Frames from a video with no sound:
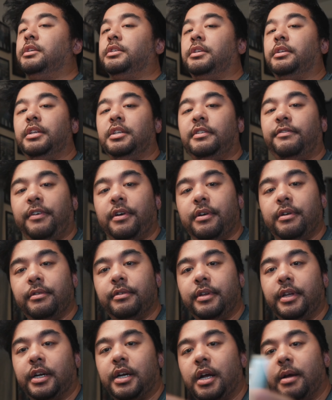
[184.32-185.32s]
So this
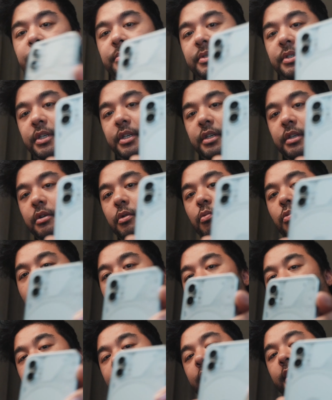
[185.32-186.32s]
phone, it comes in
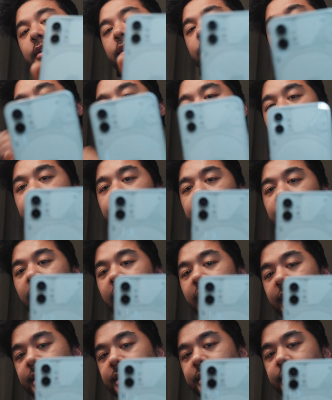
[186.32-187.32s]
white and
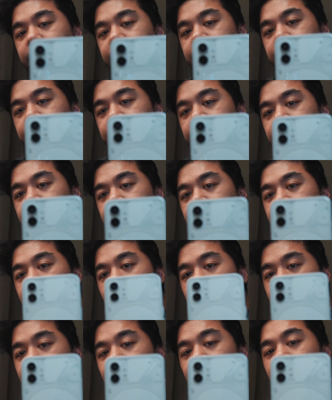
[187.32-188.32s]
black.
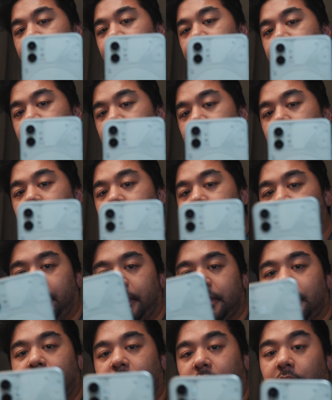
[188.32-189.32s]
I have the white one here
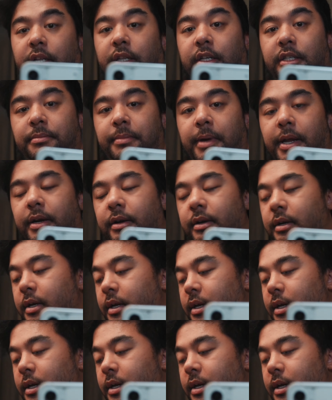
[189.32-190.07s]
because I think it looks better.